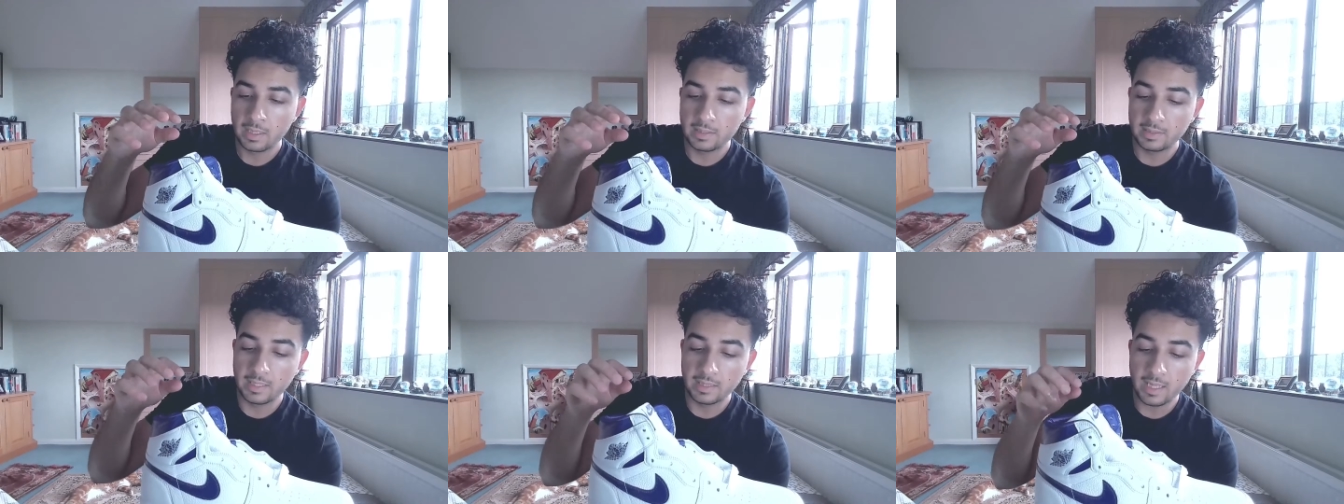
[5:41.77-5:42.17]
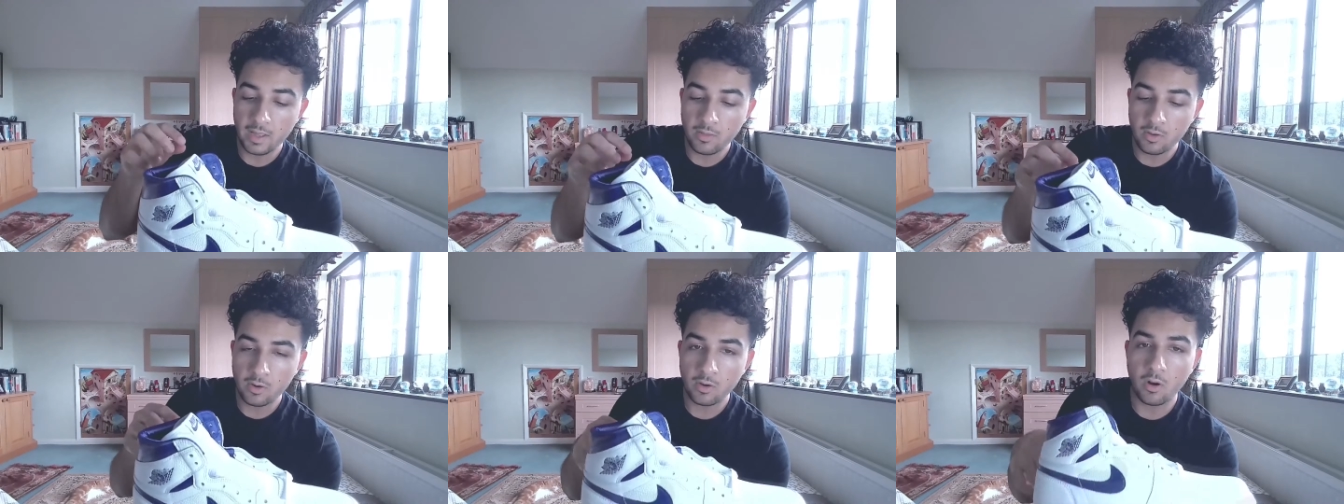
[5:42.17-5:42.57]
the
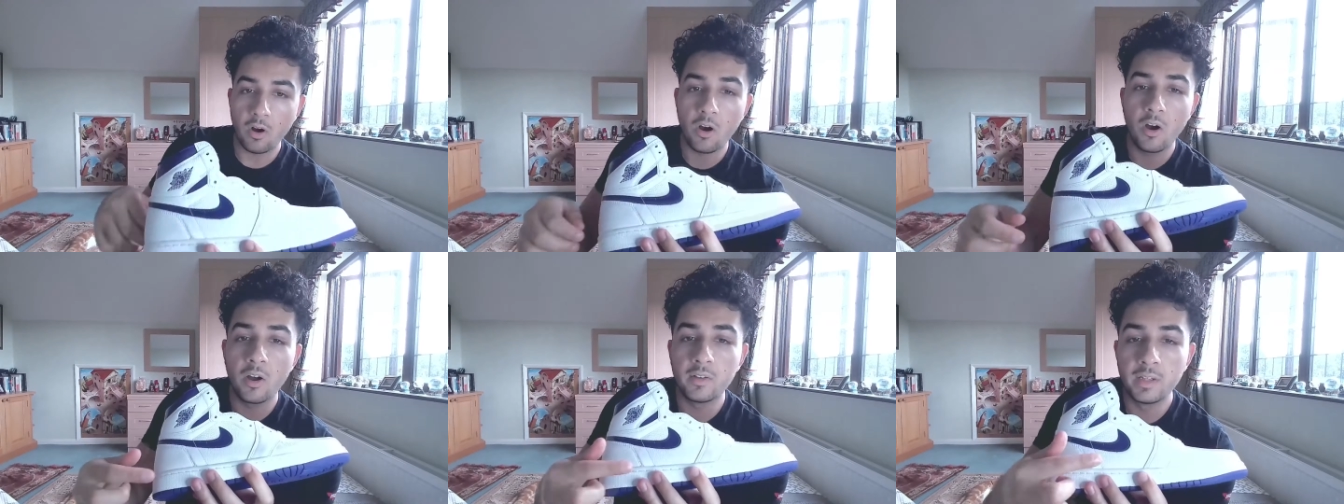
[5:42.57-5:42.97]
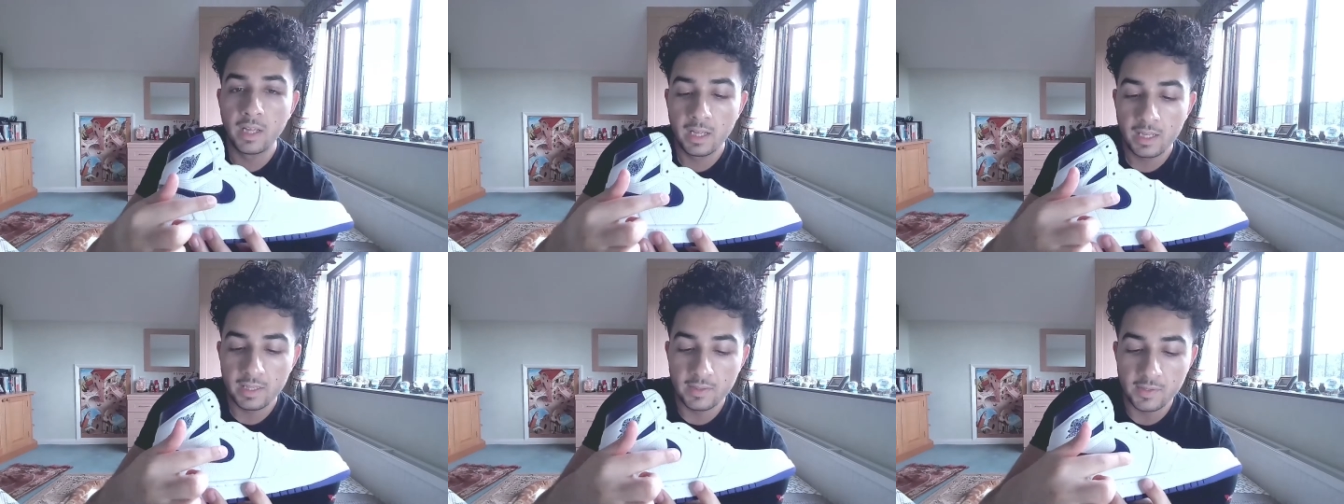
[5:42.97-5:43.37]
leather on
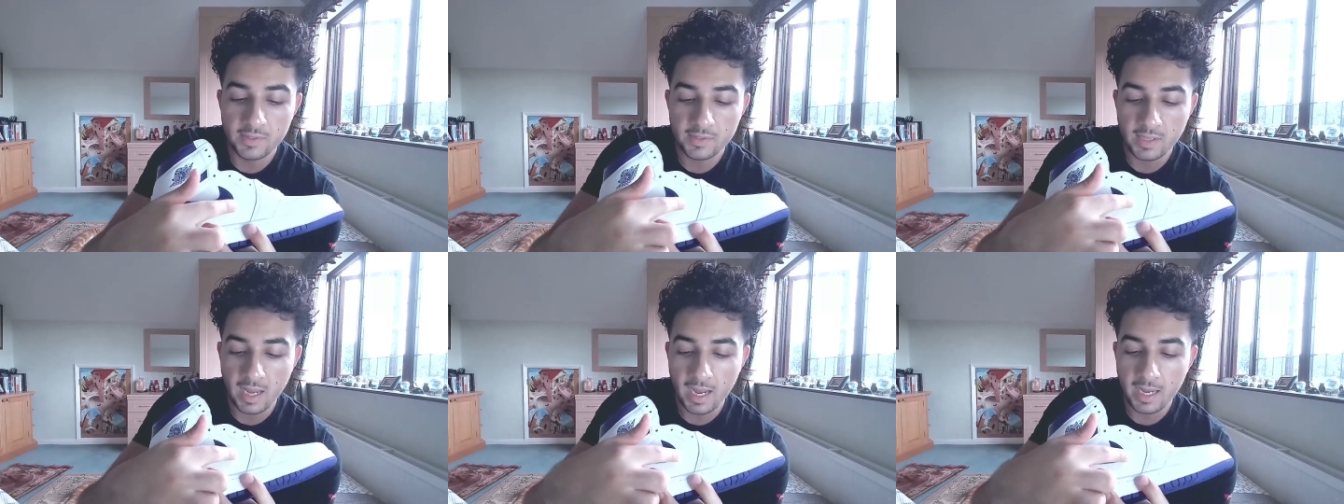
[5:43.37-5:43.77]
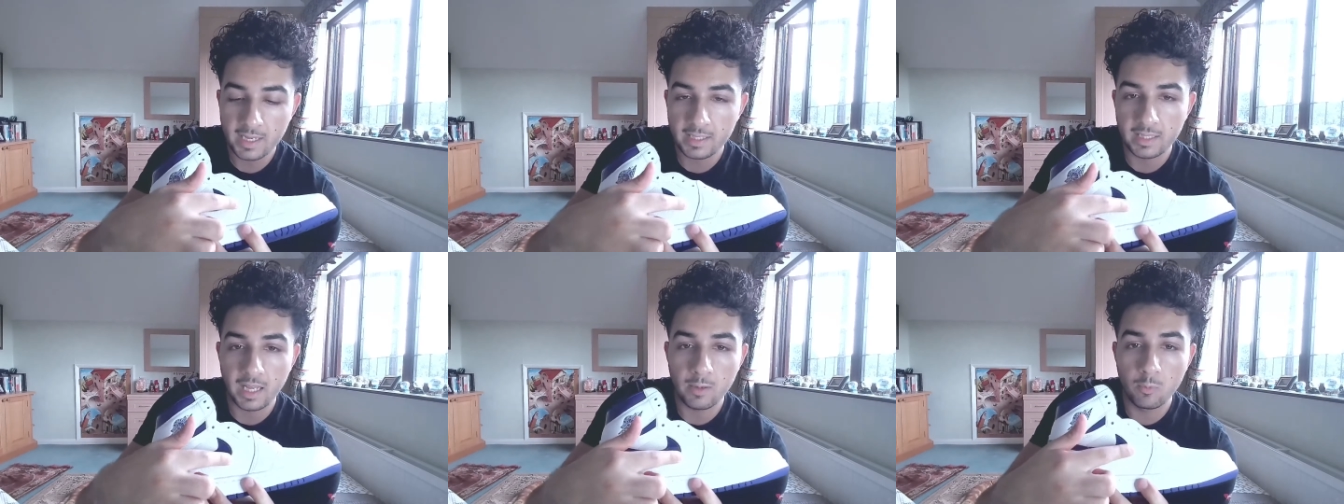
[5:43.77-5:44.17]
the
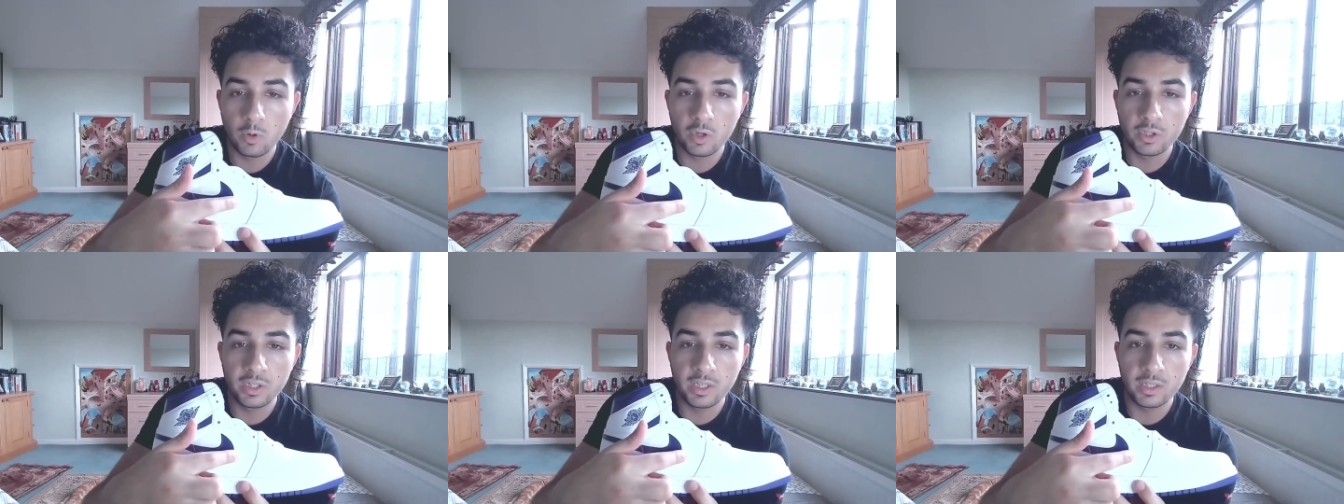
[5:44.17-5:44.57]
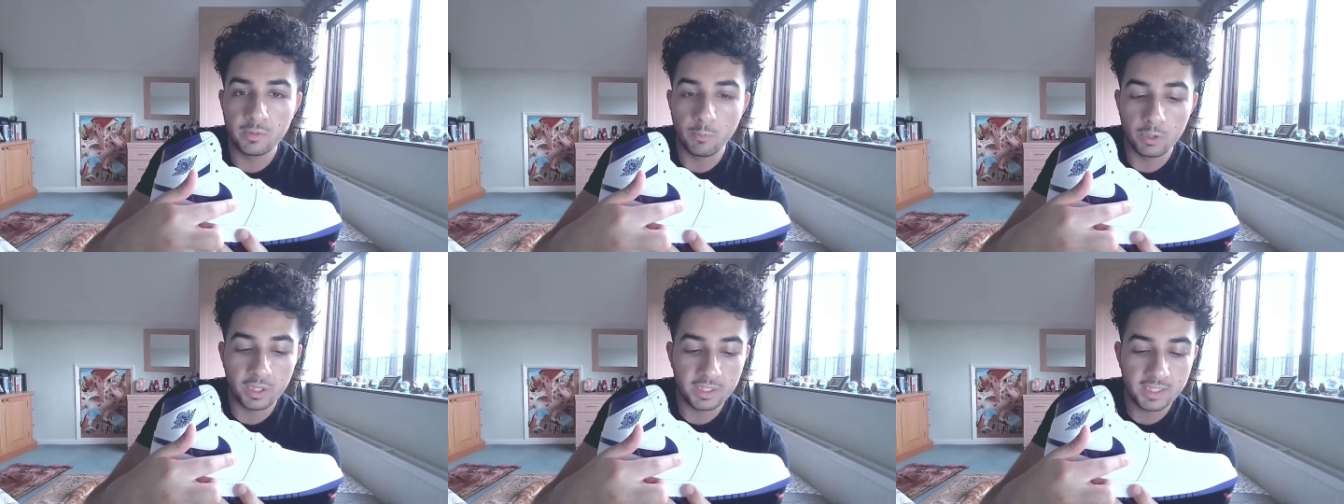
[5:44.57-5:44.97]
side, like where
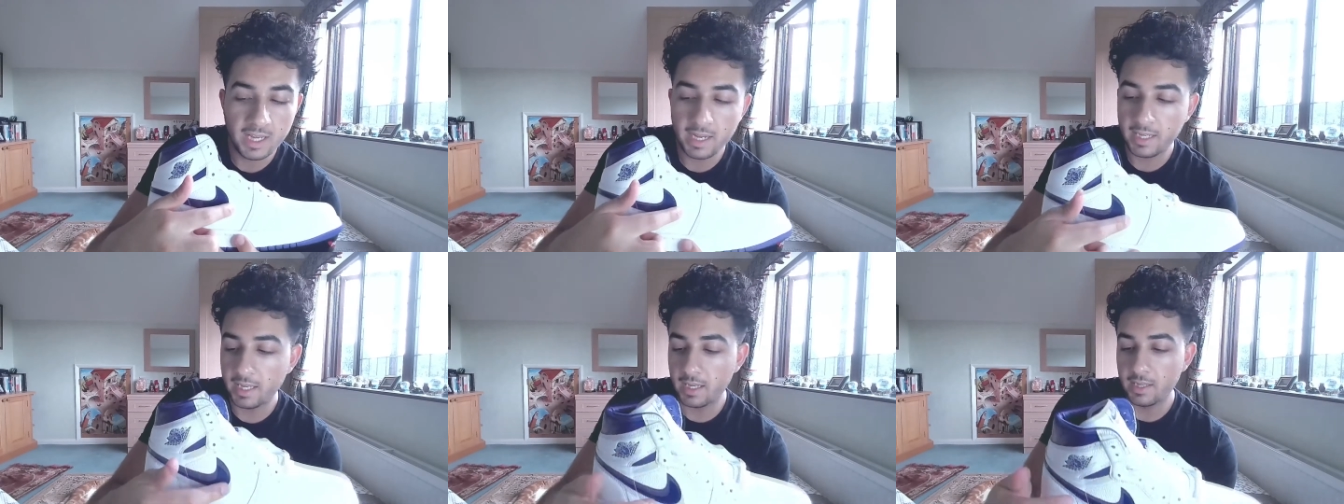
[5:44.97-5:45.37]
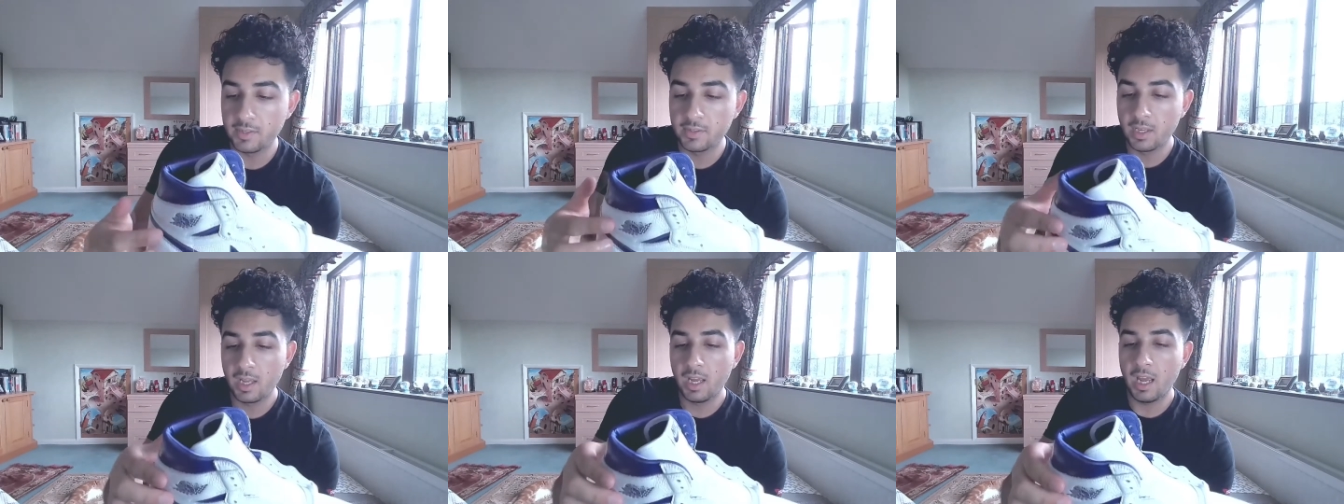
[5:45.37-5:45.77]
the tick is,